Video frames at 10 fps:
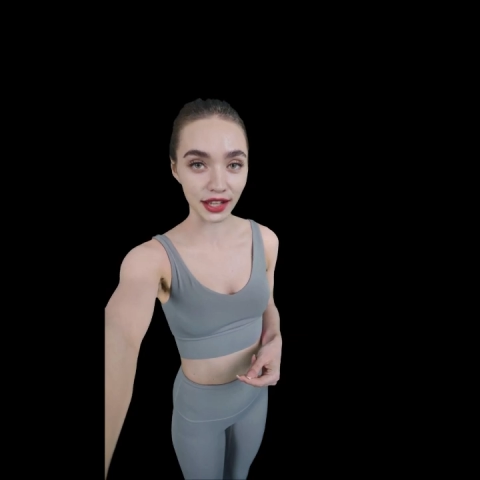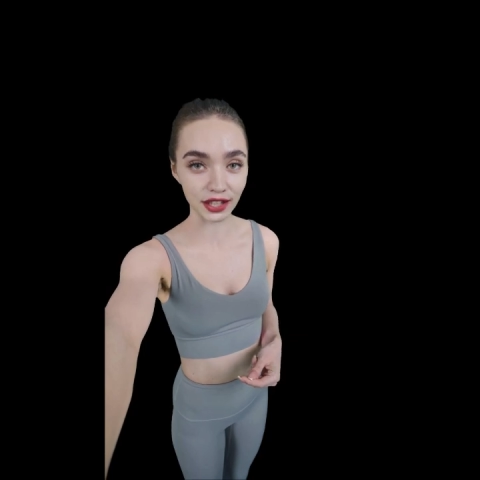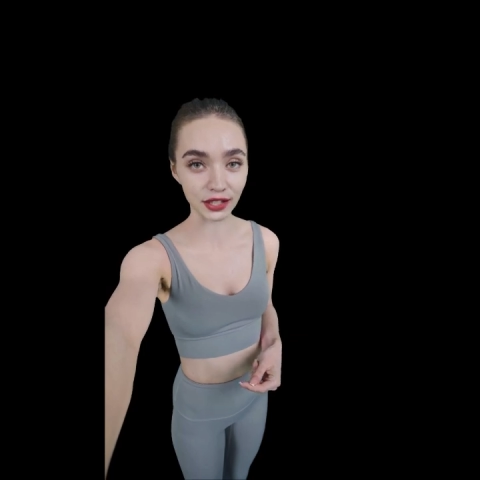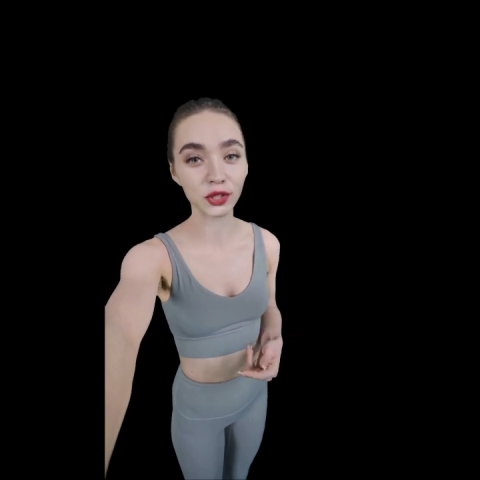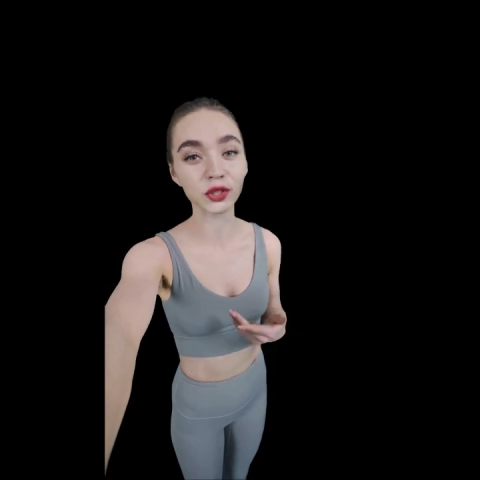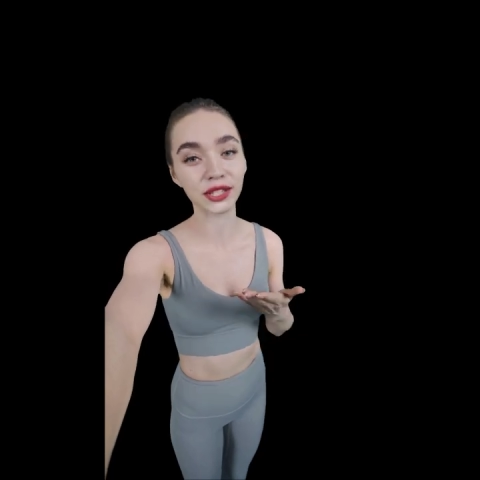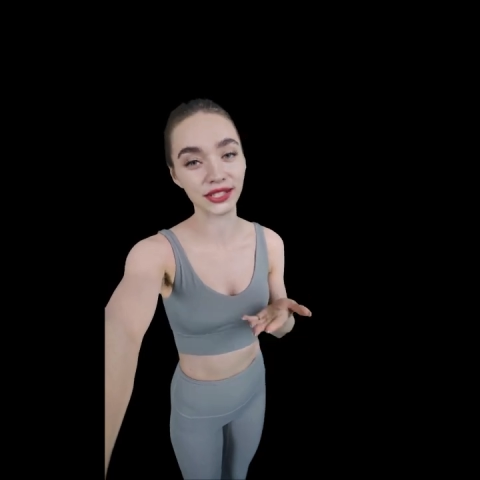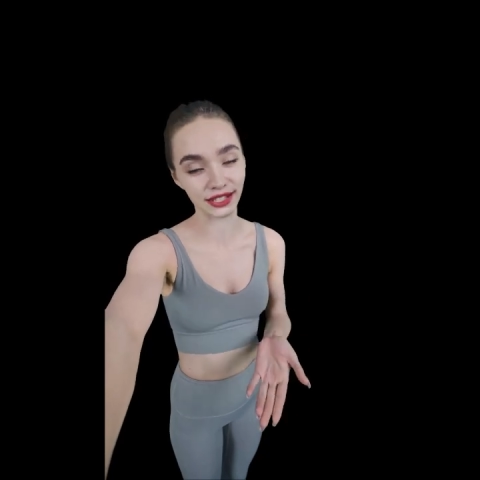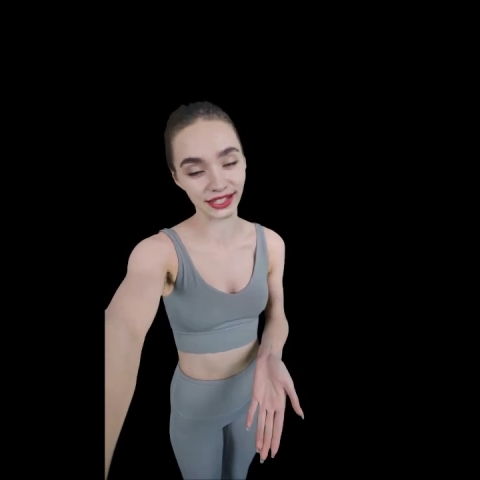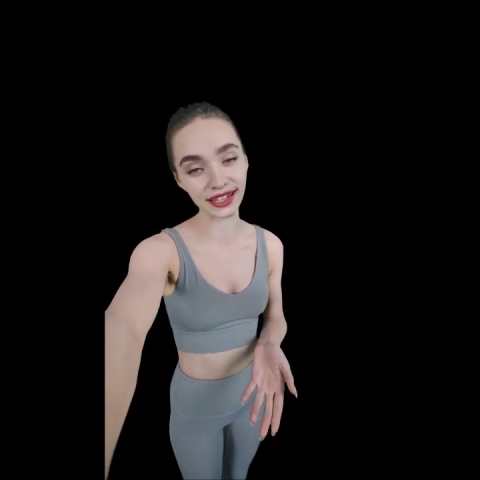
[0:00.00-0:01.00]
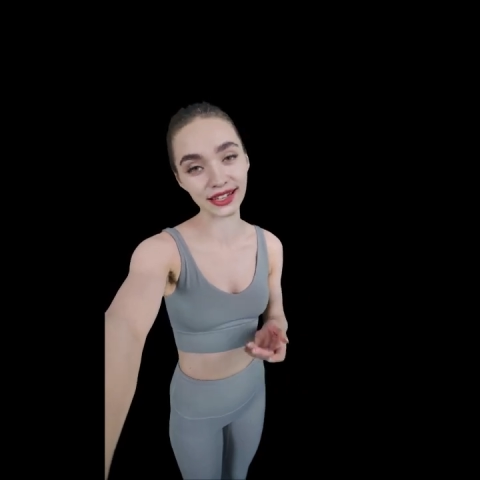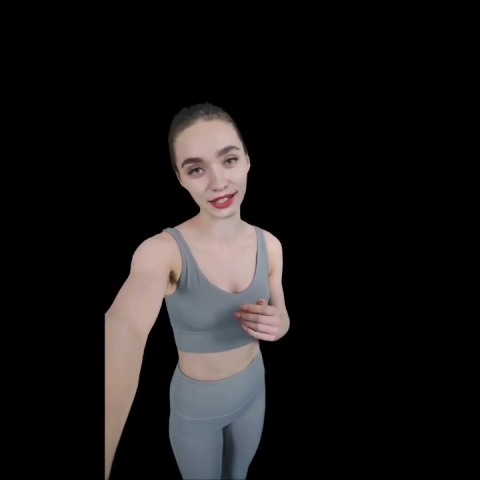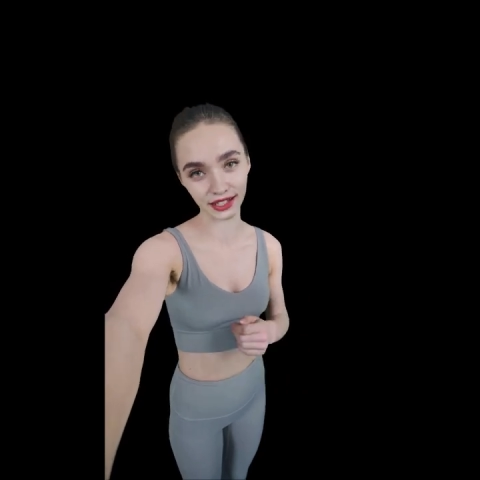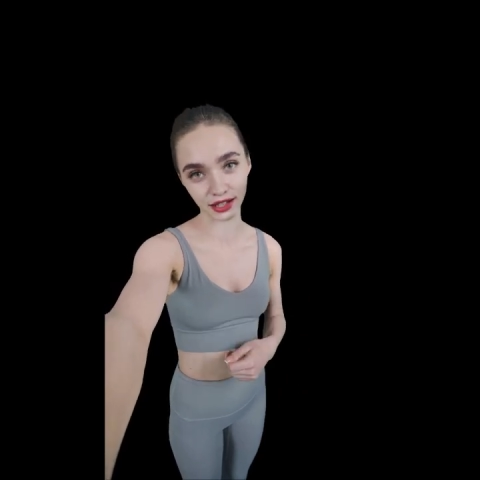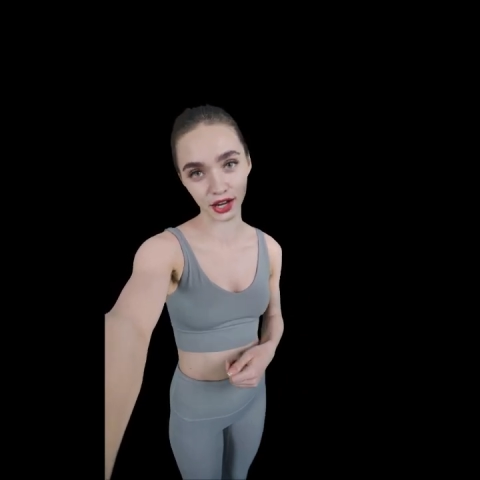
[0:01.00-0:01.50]
increasing the
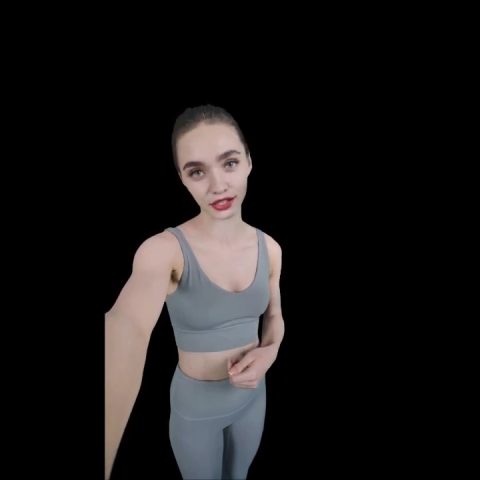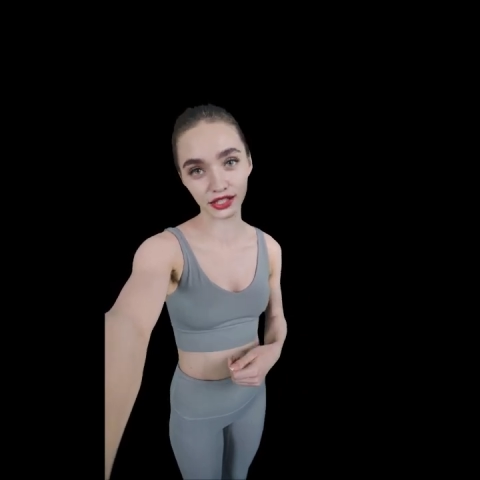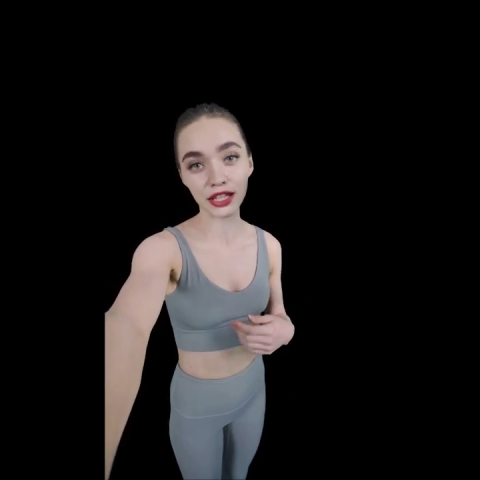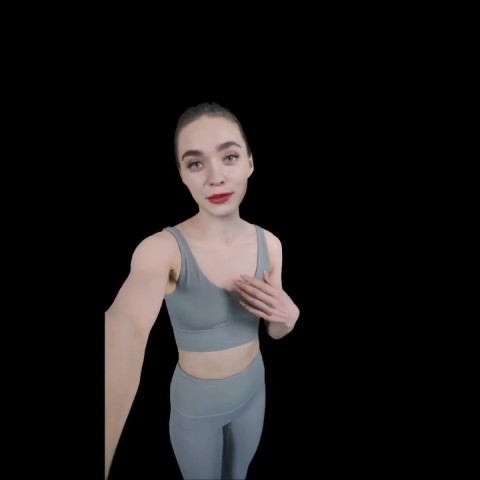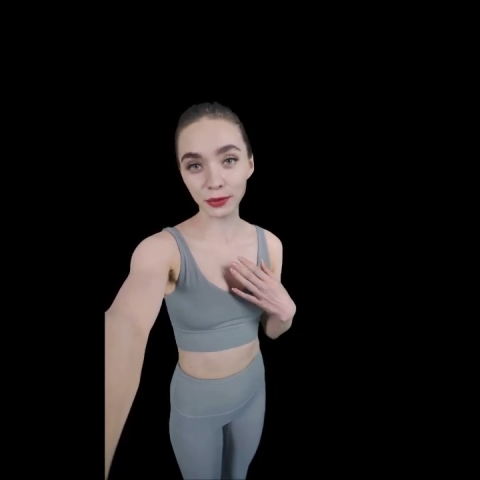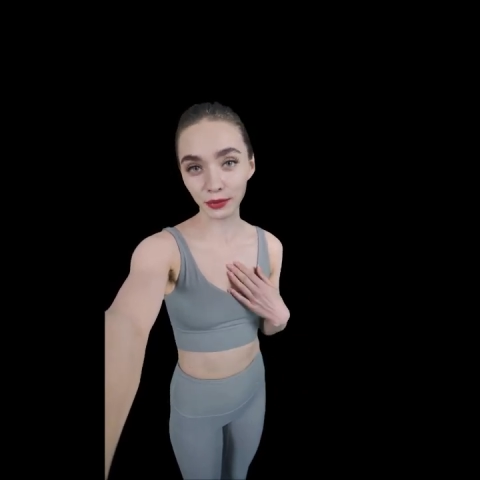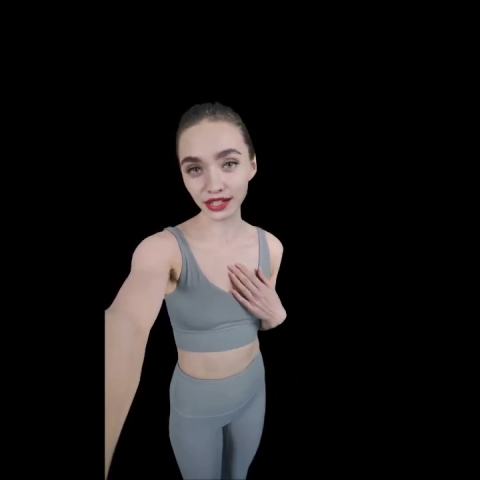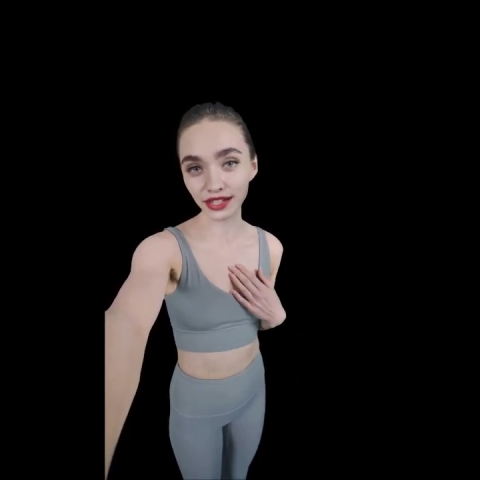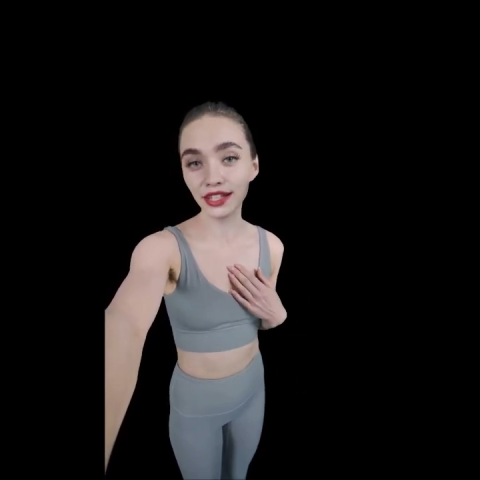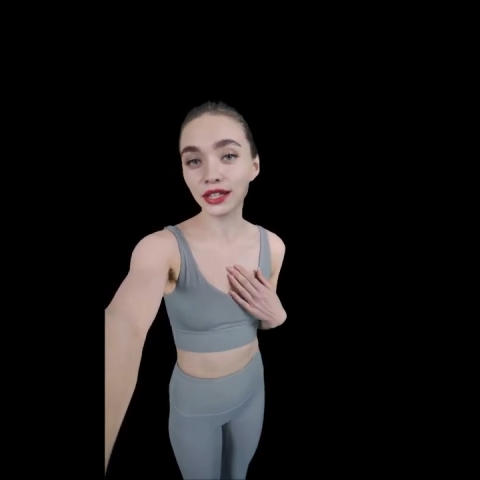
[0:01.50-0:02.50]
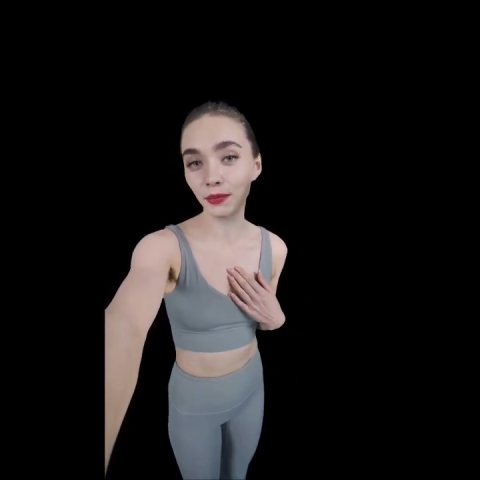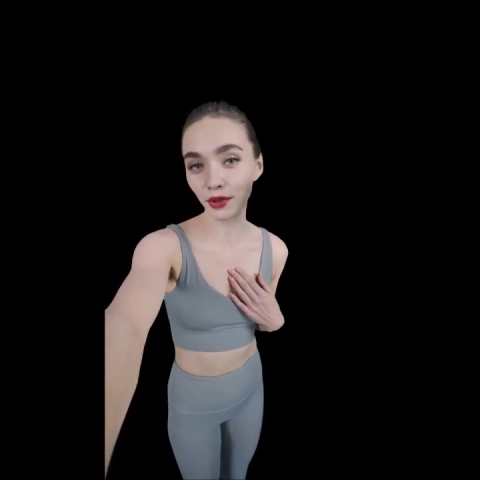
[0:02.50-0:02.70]
anti-lost capability